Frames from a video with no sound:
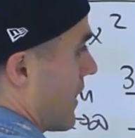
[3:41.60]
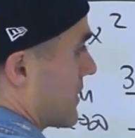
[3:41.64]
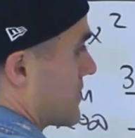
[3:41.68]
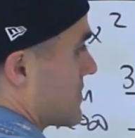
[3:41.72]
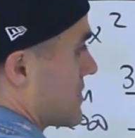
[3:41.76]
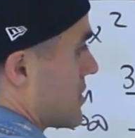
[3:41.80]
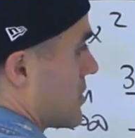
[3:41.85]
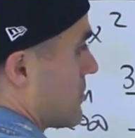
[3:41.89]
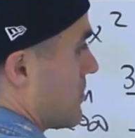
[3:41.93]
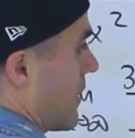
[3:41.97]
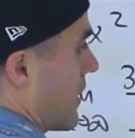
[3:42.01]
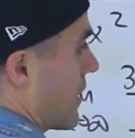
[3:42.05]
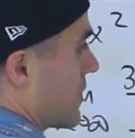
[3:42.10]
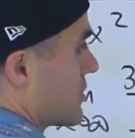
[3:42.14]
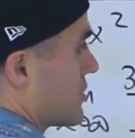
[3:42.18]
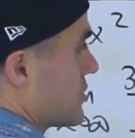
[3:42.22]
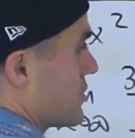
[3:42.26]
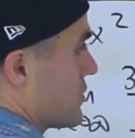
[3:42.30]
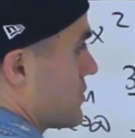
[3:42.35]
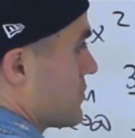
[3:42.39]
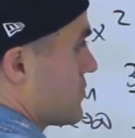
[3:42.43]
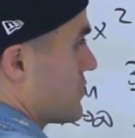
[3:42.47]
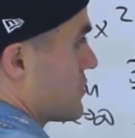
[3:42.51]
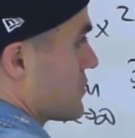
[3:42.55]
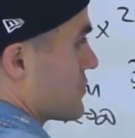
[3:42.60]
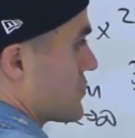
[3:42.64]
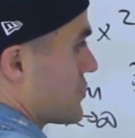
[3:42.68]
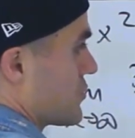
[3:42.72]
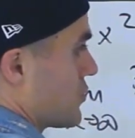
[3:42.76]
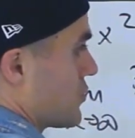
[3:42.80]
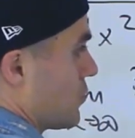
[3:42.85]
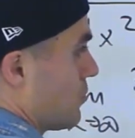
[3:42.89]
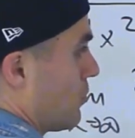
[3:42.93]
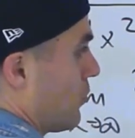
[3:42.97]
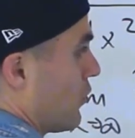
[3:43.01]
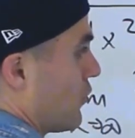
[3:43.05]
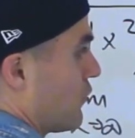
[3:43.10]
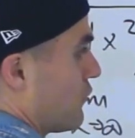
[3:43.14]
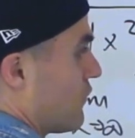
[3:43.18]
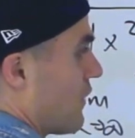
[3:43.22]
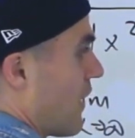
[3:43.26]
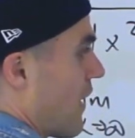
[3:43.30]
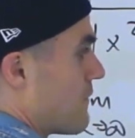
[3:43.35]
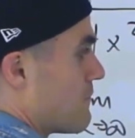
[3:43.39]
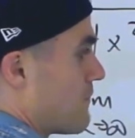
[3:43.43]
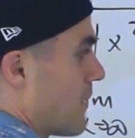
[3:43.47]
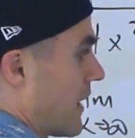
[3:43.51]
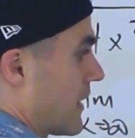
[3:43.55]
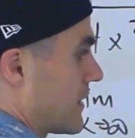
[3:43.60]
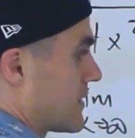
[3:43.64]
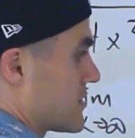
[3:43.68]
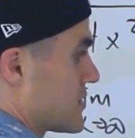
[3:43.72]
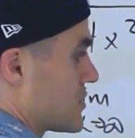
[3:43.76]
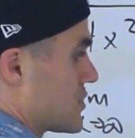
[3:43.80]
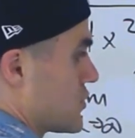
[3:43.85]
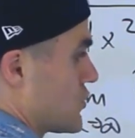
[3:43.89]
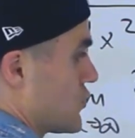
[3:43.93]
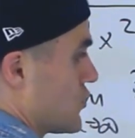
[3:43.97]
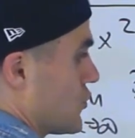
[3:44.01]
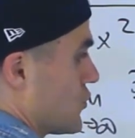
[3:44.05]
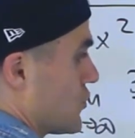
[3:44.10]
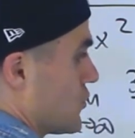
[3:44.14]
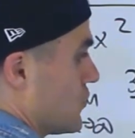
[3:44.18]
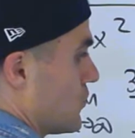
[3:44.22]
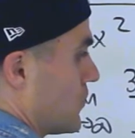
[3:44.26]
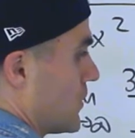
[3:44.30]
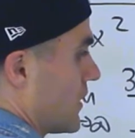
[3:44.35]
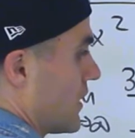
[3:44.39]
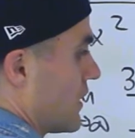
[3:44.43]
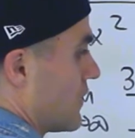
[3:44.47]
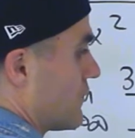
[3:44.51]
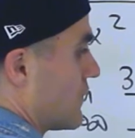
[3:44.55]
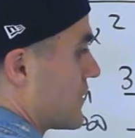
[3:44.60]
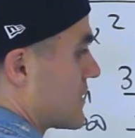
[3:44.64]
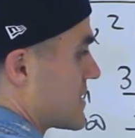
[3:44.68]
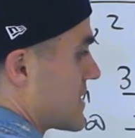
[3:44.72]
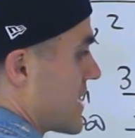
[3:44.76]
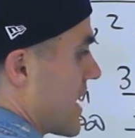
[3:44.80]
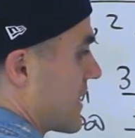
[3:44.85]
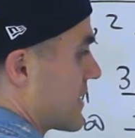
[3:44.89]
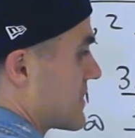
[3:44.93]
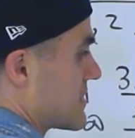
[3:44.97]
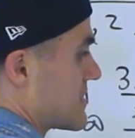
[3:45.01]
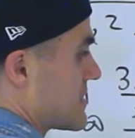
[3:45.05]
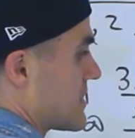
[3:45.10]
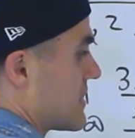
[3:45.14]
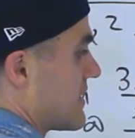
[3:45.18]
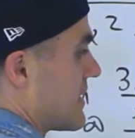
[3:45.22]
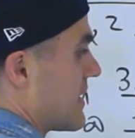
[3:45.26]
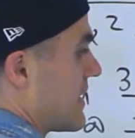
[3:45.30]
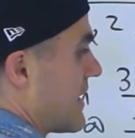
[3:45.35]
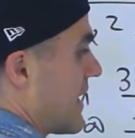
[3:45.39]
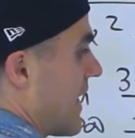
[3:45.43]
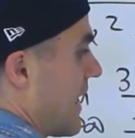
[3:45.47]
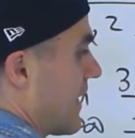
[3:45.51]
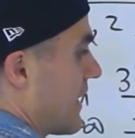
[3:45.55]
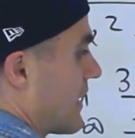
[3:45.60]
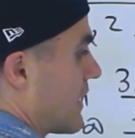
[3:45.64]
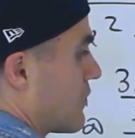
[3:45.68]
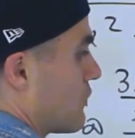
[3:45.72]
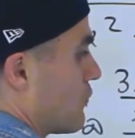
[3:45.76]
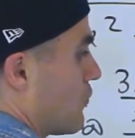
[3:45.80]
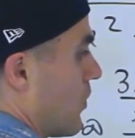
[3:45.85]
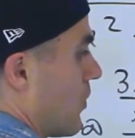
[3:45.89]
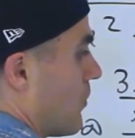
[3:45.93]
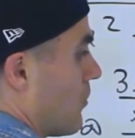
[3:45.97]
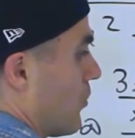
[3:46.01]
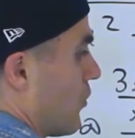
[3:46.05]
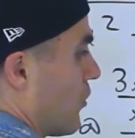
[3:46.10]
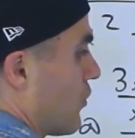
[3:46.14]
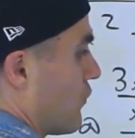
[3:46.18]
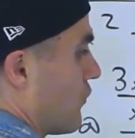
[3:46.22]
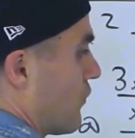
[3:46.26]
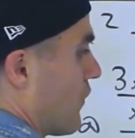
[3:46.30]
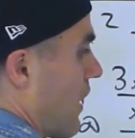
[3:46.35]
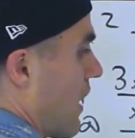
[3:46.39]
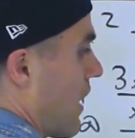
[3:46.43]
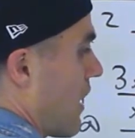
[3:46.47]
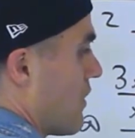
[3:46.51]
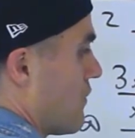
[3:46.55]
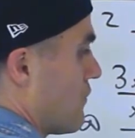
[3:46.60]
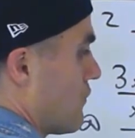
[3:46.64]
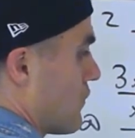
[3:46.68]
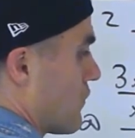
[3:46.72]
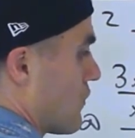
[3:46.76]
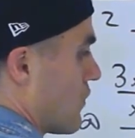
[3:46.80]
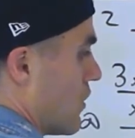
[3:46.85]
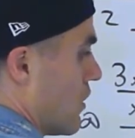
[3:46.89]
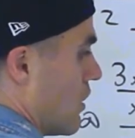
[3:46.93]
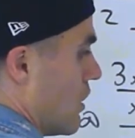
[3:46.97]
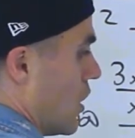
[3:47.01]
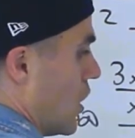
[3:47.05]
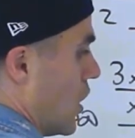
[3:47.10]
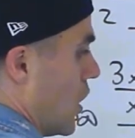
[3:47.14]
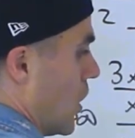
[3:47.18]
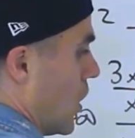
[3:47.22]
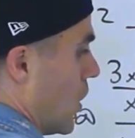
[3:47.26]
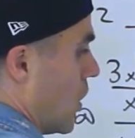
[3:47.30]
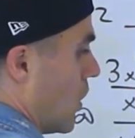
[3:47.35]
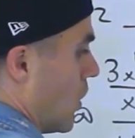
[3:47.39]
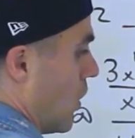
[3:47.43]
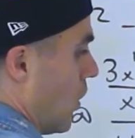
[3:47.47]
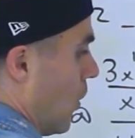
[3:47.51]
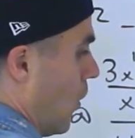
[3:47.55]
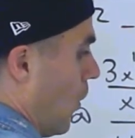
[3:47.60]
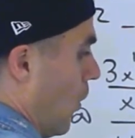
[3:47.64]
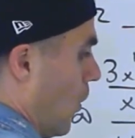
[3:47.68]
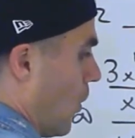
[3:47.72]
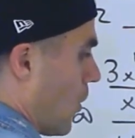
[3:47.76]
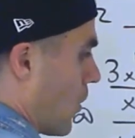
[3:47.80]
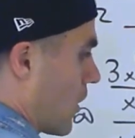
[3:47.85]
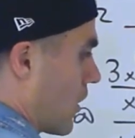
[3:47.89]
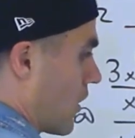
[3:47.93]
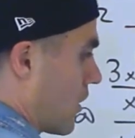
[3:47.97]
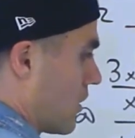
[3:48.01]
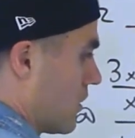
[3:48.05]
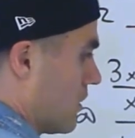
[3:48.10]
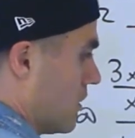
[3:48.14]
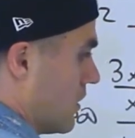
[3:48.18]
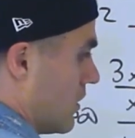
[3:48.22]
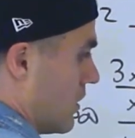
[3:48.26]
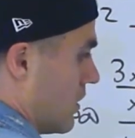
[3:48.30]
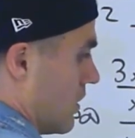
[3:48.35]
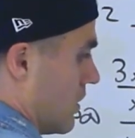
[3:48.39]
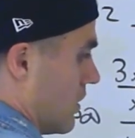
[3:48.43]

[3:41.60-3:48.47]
x to the power 2. So 0.5 minus 2 would give us x to the negative 1.5, or